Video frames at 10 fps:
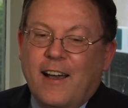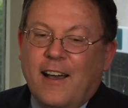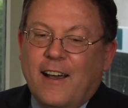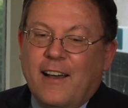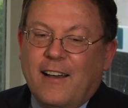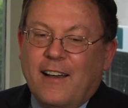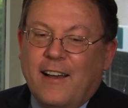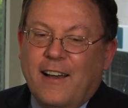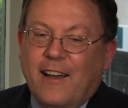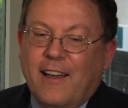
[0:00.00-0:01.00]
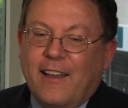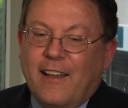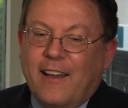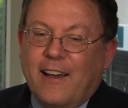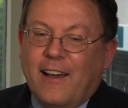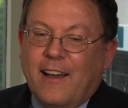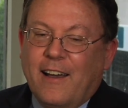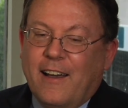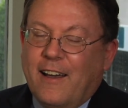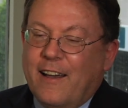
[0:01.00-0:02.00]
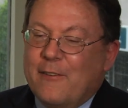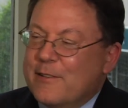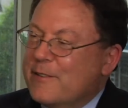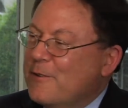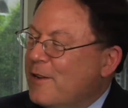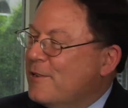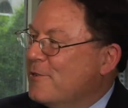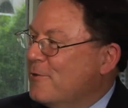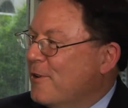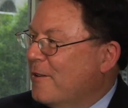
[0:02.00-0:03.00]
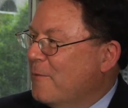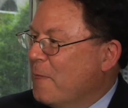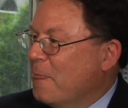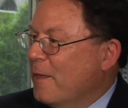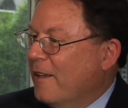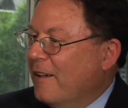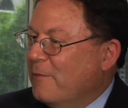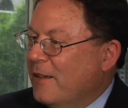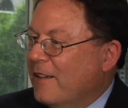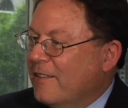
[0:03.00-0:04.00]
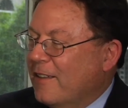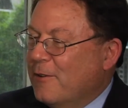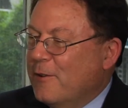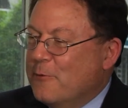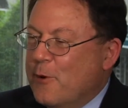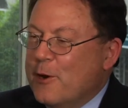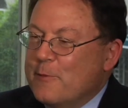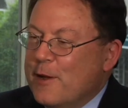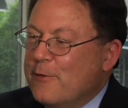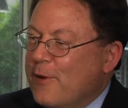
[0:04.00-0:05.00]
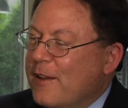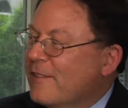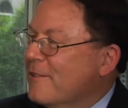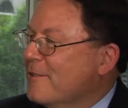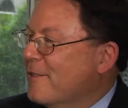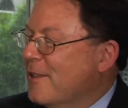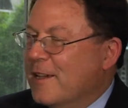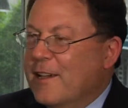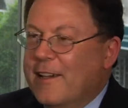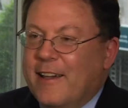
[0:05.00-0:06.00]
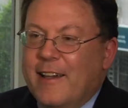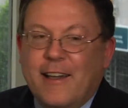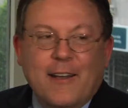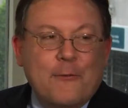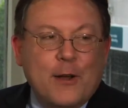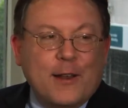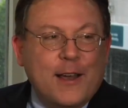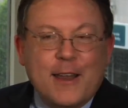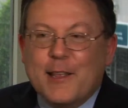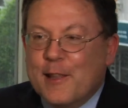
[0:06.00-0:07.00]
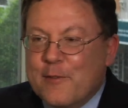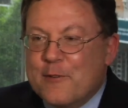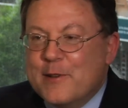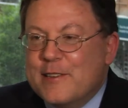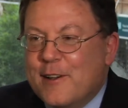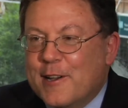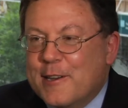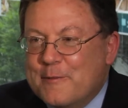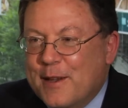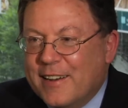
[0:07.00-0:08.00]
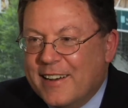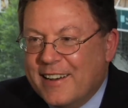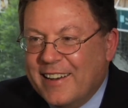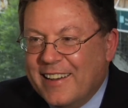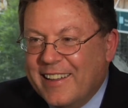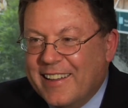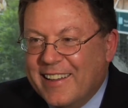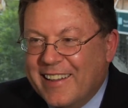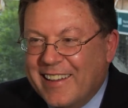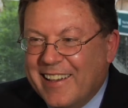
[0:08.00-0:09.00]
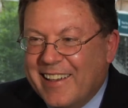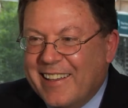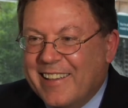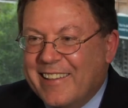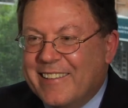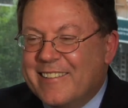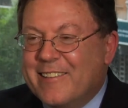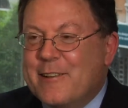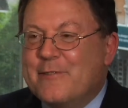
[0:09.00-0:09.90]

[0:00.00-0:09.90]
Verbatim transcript: uh, I wasn't quite sure because I thought, what are my friends going to think? What kind of love are we talking about? Mm -hmm. So I